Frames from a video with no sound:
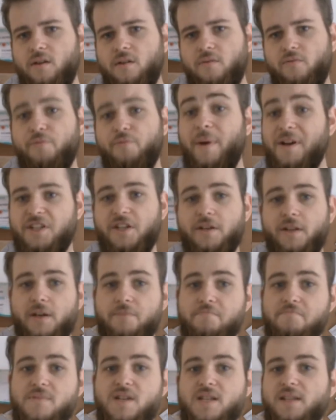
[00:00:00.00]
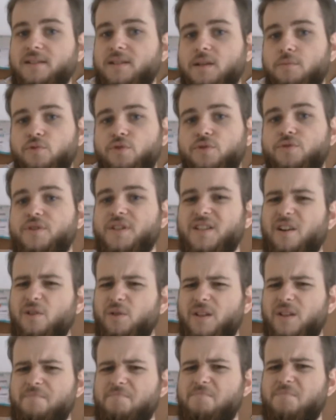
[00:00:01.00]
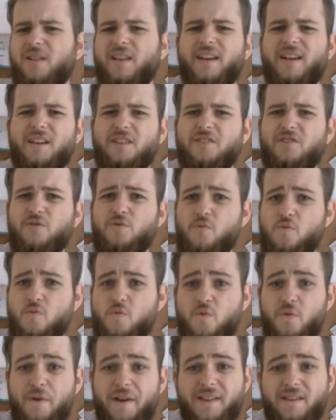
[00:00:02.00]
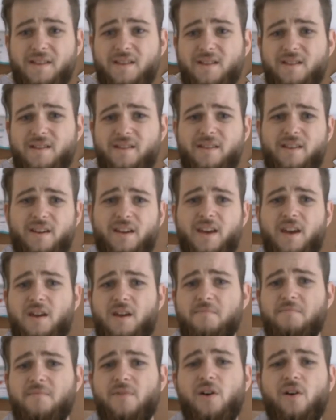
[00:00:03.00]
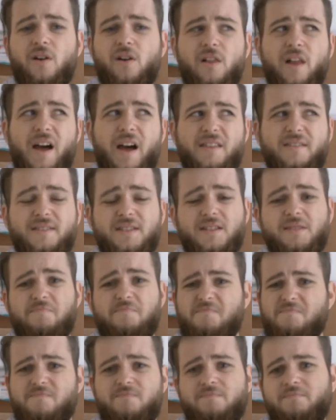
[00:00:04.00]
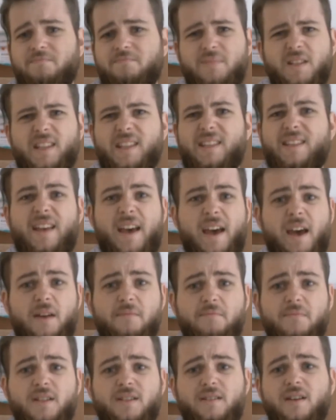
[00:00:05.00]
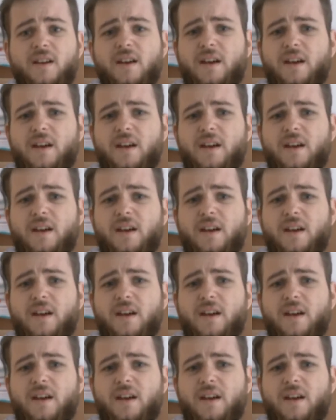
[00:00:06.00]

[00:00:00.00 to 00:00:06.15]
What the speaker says: With munchkin I mean someone who is only playing to win the game, all others be damned.